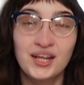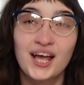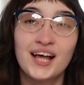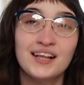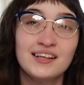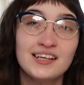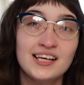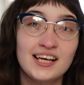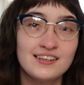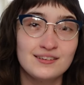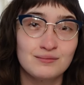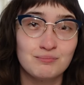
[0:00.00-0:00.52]

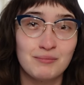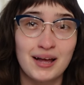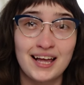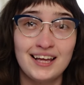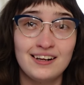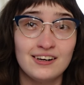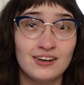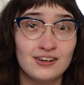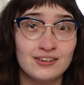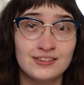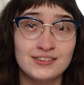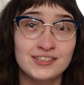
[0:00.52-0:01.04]
Ellie has
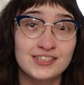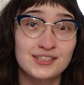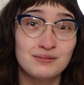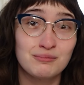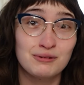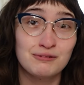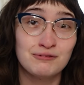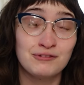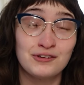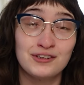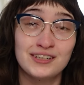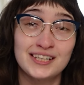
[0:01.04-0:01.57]
met Ernst
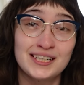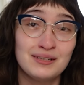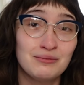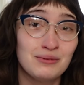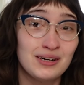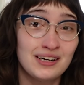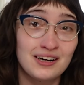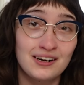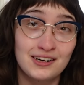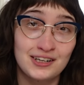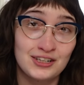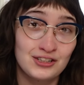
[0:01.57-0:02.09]
before. He
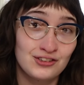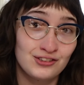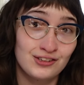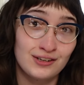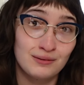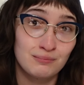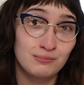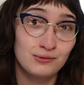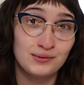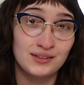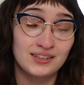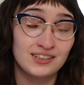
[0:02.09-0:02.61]
went on a
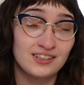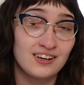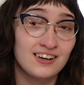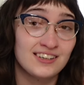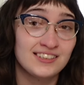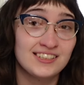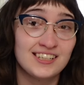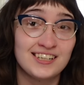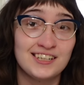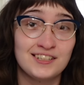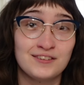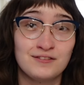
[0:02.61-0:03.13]
trip with
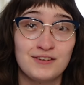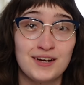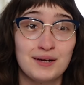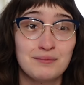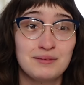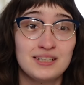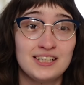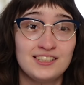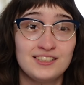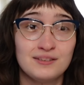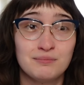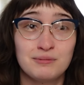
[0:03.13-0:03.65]
Gaunt and his
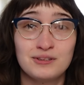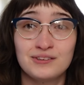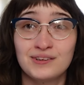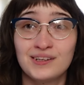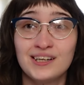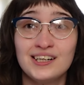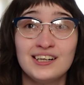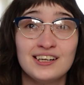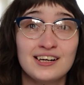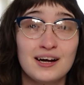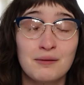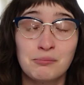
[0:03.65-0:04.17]
family to
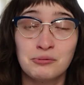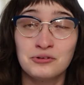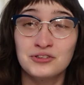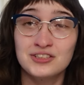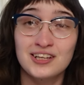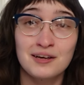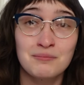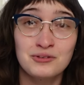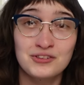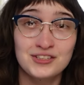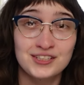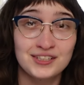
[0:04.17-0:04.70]
Berlin a couple
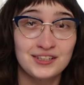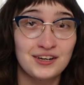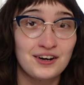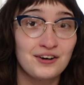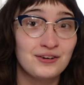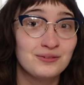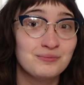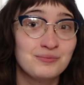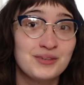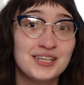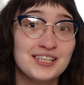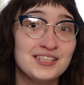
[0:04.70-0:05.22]
summers
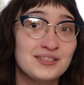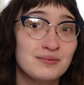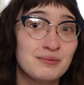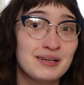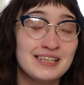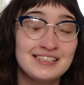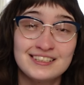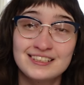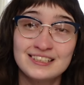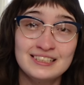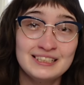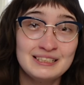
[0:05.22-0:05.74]
ago. They
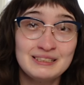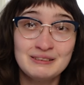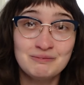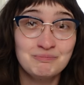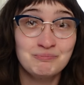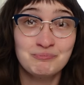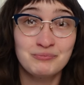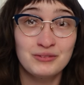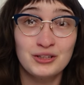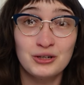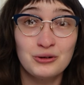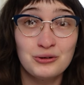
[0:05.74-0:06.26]
spent
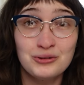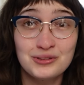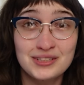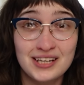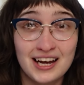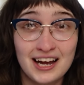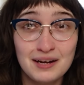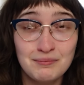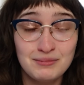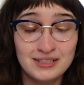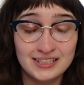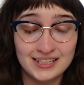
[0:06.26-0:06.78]
the whole
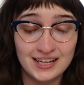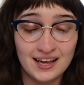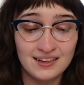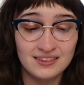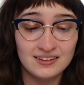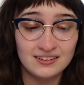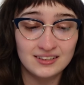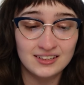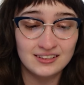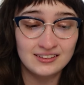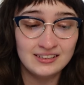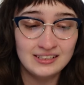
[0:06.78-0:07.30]
time
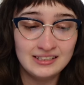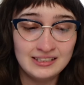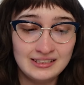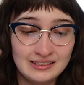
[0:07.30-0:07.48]
together.